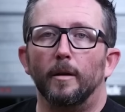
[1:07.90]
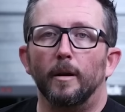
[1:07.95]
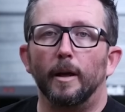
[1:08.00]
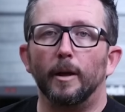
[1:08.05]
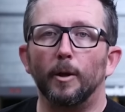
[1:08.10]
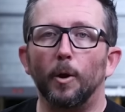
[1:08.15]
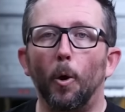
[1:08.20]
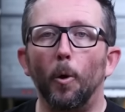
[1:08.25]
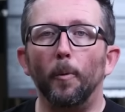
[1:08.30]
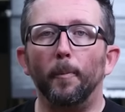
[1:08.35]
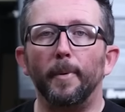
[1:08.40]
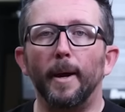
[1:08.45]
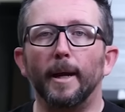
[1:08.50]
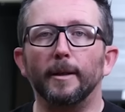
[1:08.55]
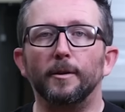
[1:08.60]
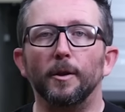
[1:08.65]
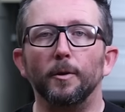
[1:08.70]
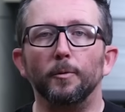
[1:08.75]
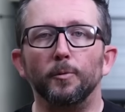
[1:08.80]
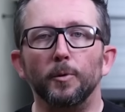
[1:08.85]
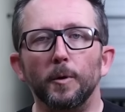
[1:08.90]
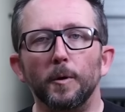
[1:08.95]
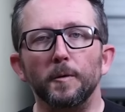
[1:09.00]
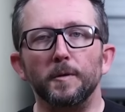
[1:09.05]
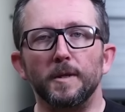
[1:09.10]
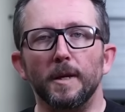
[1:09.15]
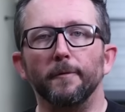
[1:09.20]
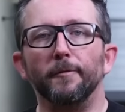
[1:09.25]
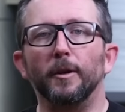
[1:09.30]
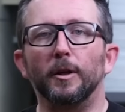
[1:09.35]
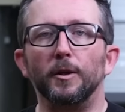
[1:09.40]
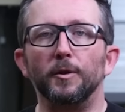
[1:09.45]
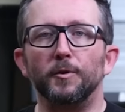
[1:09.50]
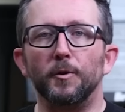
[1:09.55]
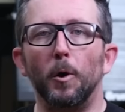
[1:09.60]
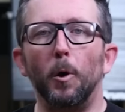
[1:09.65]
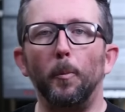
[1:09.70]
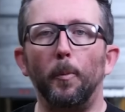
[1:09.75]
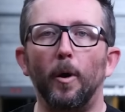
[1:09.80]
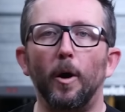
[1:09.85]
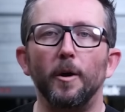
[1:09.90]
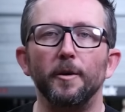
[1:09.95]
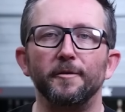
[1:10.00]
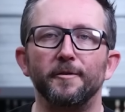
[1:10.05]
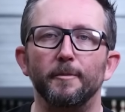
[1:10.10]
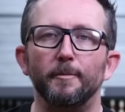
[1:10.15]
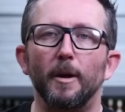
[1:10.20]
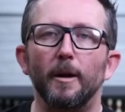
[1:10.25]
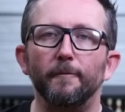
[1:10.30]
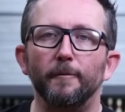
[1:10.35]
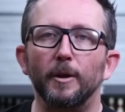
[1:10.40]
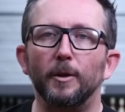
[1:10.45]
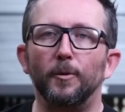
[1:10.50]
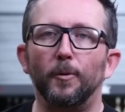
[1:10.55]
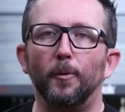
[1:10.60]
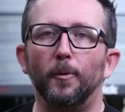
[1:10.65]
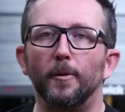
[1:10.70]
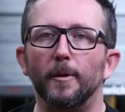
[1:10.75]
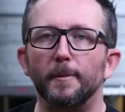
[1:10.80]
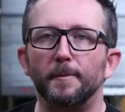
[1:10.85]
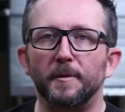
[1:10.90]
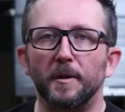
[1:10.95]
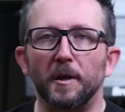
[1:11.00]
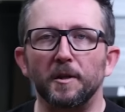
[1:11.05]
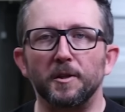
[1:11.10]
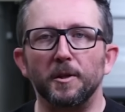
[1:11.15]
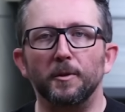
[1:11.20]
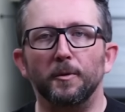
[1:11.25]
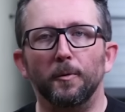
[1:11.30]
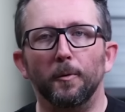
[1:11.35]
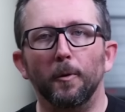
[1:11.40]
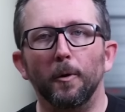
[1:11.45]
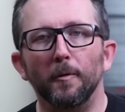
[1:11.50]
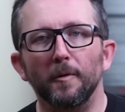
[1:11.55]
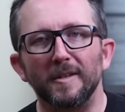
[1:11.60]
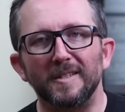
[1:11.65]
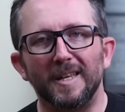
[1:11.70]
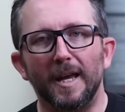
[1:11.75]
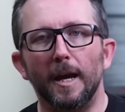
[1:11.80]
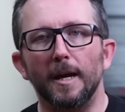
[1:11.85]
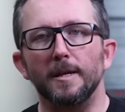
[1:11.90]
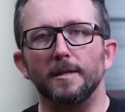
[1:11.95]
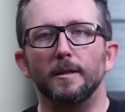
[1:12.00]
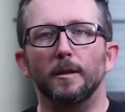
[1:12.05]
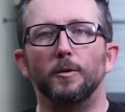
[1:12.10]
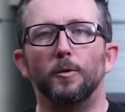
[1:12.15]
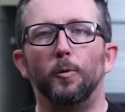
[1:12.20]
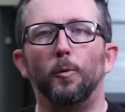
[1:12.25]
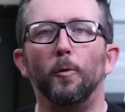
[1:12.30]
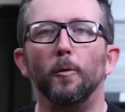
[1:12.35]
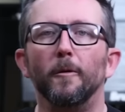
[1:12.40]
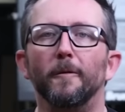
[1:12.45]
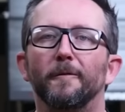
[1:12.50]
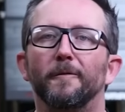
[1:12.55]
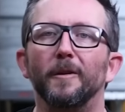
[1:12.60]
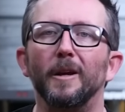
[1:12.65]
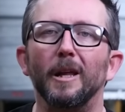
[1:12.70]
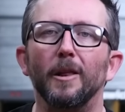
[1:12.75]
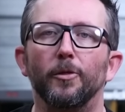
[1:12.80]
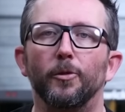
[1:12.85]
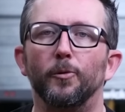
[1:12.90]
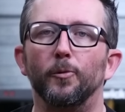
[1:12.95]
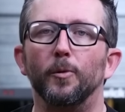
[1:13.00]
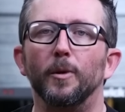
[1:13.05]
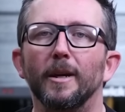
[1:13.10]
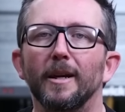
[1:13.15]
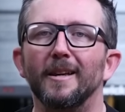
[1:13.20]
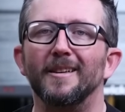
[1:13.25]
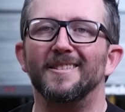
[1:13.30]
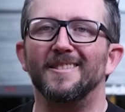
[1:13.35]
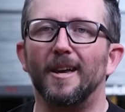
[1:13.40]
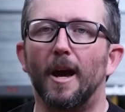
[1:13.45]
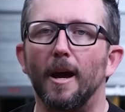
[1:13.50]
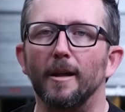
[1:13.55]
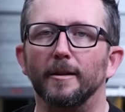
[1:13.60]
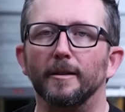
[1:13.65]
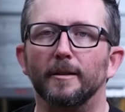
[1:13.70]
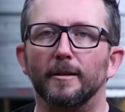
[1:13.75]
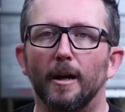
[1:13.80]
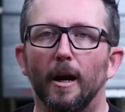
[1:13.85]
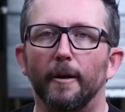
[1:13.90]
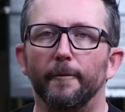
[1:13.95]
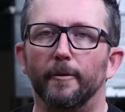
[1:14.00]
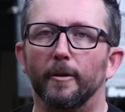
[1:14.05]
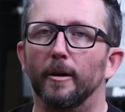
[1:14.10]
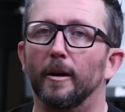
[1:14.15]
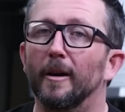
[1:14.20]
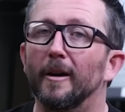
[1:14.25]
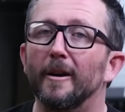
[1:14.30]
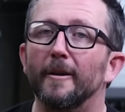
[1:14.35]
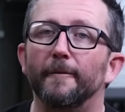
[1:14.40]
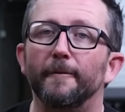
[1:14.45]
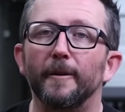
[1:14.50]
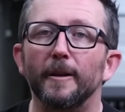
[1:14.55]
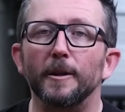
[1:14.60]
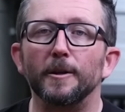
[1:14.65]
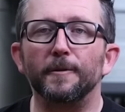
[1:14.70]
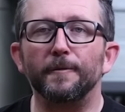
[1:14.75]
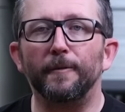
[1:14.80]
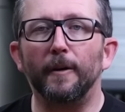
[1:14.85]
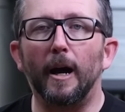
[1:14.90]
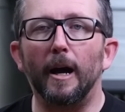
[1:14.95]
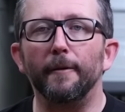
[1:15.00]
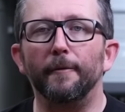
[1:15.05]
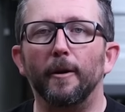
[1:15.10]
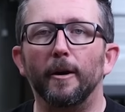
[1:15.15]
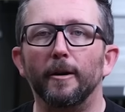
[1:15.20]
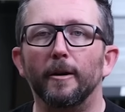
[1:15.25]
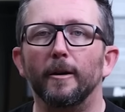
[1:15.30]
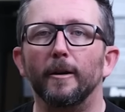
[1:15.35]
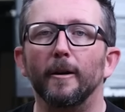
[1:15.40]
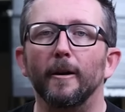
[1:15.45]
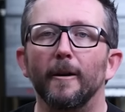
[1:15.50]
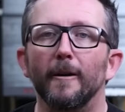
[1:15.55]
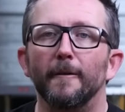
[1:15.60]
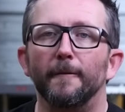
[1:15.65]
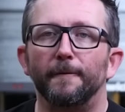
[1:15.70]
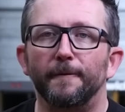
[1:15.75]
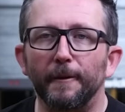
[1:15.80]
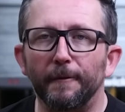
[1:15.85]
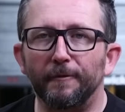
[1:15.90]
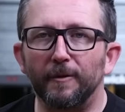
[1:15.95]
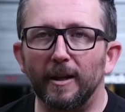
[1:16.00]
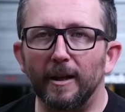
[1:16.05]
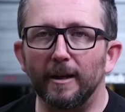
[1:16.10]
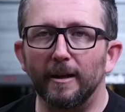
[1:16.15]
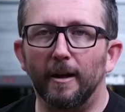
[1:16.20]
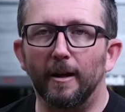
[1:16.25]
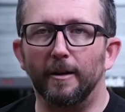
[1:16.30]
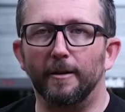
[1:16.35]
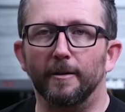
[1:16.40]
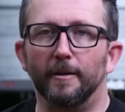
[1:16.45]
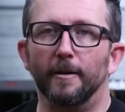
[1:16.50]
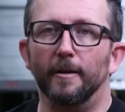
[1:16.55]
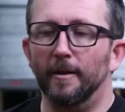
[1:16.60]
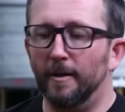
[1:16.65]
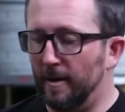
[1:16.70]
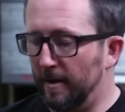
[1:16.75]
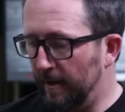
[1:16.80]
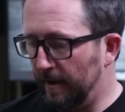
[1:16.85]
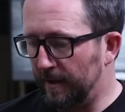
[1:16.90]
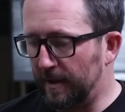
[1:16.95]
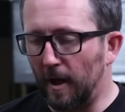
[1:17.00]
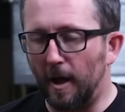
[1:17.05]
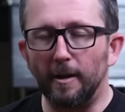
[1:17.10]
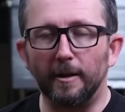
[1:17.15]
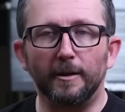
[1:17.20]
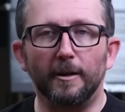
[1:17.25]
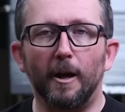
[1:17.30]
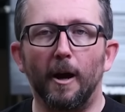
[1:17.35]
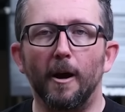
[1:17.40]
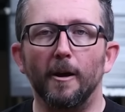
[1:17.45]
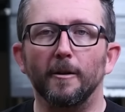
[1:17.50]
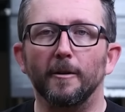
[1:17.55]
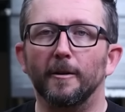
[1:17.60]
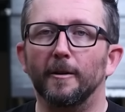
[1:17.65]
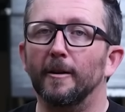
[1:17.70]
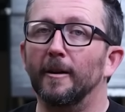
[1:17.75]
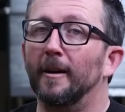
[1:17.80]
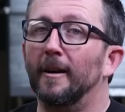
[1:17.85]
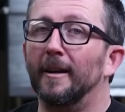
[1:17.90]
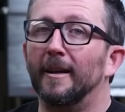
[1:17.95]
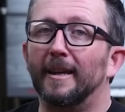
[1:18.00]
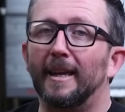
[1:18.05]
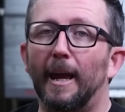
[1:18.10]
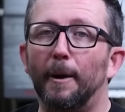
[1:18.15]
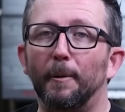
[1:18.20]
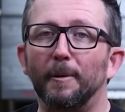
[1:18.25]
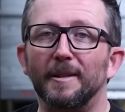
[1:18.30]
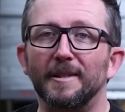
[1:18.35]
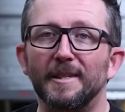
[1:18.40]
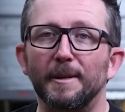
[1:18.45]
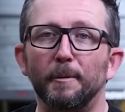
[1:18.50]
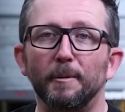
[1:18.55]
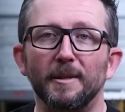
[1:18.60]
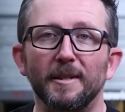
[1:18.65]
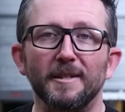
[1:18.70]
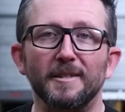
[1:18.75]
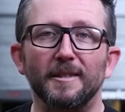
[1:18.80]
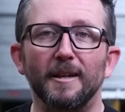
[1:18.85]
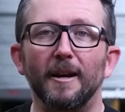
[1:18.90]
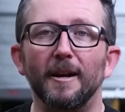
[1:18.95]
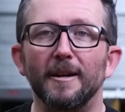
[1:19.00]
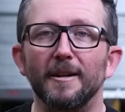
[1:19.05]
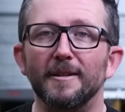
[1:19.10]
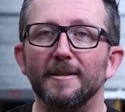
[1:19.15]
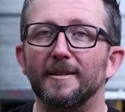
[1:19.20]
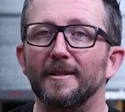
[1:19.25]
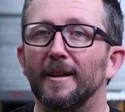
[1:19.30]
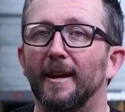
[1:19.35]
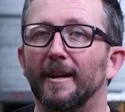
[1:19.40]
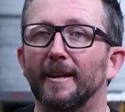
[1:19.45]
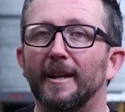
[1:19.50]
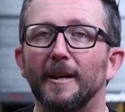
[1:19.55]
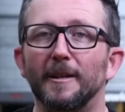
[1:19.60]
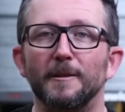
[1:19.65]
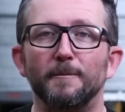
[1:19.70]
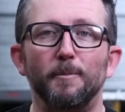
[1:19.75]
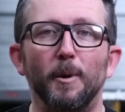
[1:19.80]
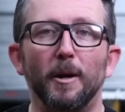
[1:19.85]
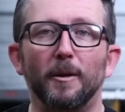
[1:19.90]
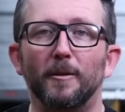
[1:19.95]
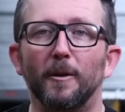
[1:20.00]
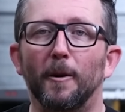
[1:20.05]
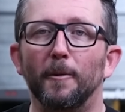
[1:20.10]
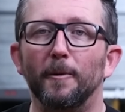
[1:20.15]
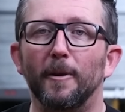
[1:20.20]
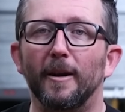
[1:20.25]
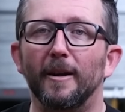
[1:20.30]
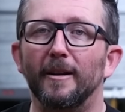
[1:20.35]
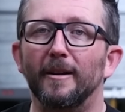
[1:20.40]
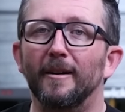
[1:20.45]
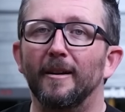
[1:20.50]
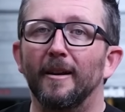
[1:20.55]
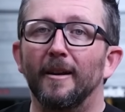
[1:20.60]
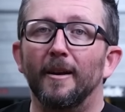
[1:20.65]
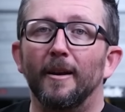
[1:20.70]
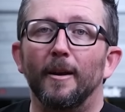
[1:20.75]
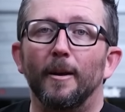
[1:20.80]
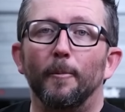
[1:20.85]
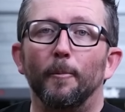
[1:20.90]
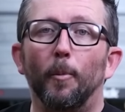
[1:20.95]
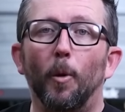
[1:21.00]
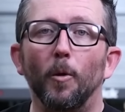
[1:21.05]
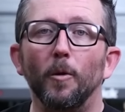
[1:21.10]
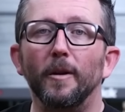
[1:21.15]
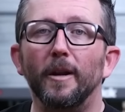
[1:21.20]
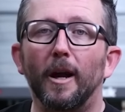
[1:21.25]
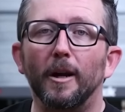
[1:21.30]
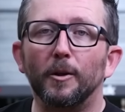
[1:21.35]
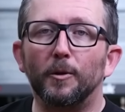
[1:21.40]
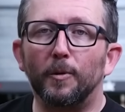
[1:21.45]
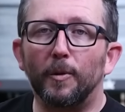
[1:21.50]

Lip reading: And going back to the roots of the control balls from NB Tour, Obsession Tour, this has a Tour V3 solid cover. Finished 500, 1500. Solid color, can't wait to see what this does. I got SPECTO running. Bowling on